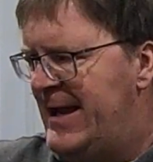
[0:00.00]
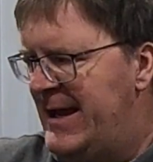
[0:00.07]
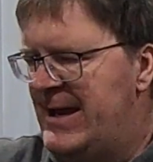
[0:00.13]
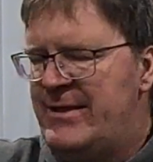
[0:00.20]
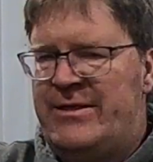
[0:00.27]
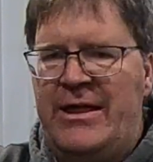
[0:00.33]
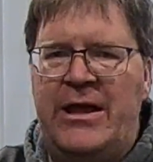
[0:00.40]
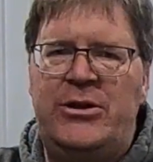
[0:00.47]

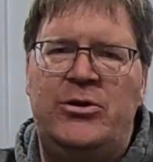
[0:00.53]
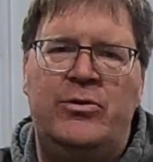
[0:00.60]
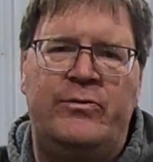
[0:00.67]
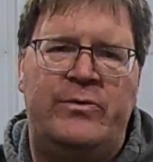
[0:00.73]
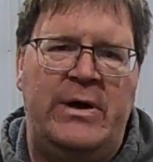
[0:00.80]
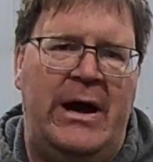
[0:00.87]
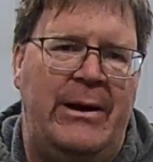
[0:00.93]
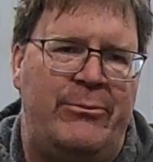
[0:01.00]
and then
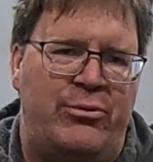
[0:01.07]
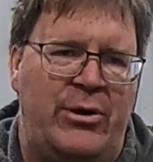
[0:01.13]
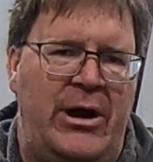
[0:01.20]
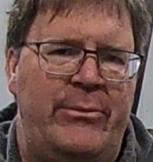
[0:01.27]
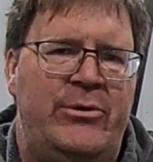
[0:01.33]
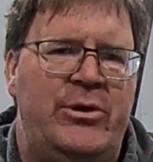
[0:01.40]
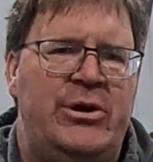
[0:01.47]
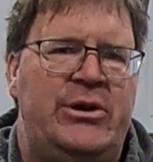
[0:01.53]
you've got
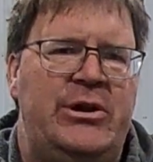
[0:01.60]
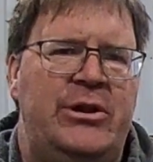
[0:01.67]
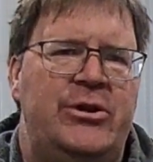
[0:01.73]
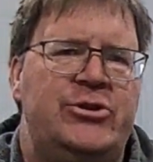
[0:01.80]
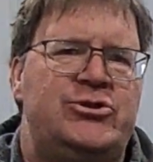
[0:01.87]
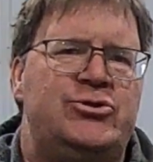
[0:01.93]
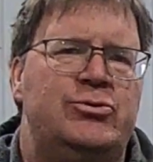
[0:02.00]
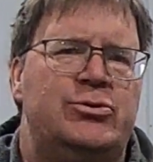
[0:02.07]
primary
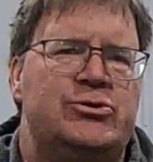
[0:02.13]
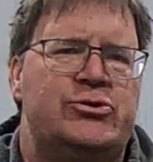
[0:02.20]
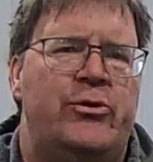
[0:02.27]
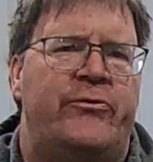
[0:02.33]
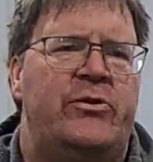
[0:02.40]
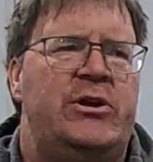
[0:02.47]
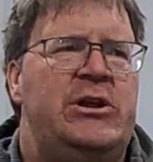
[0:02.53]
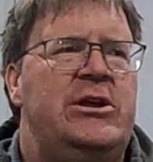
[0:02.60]
tillage tools
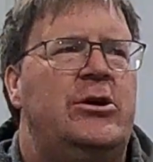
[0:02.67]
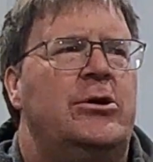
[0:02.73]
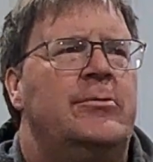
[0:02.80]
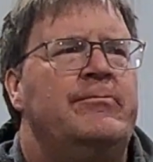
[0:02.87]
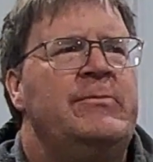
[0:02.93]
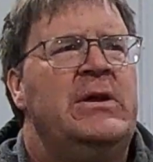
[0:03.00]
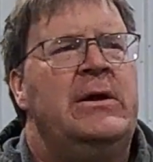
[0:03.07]
over here.